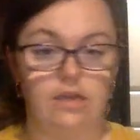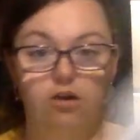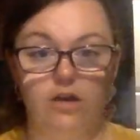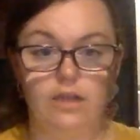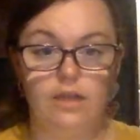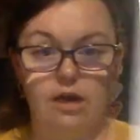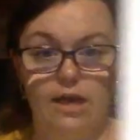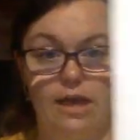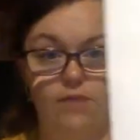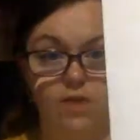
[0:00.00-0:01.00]
here
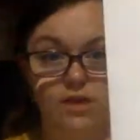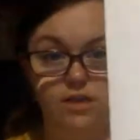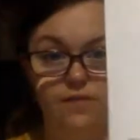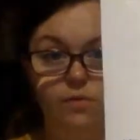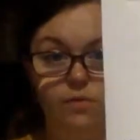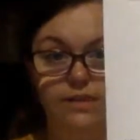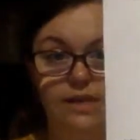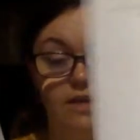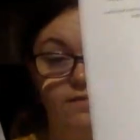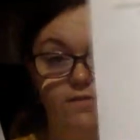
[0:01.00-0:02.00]
in front of it was
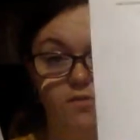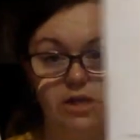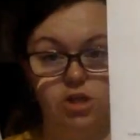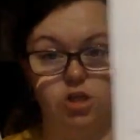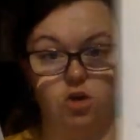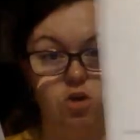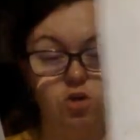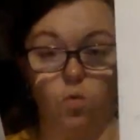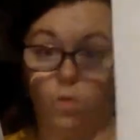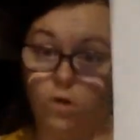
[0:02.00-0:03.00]
the information
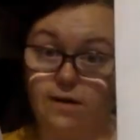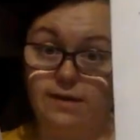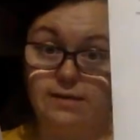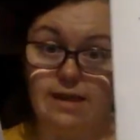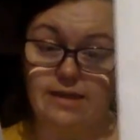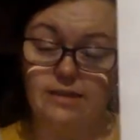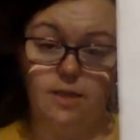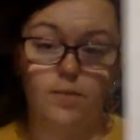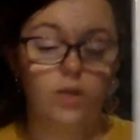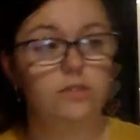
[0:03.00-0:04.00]
on ordering
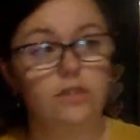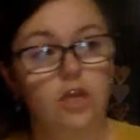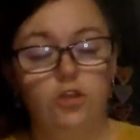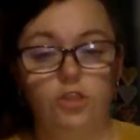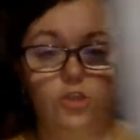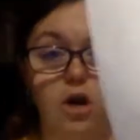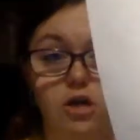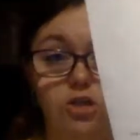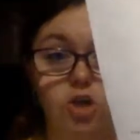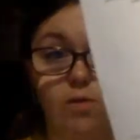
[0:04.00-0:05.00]
Scholastic books. So
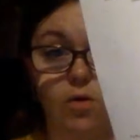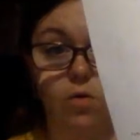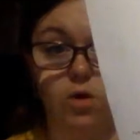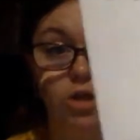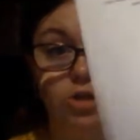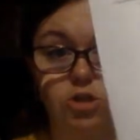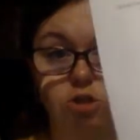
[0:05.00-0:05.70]
October orders are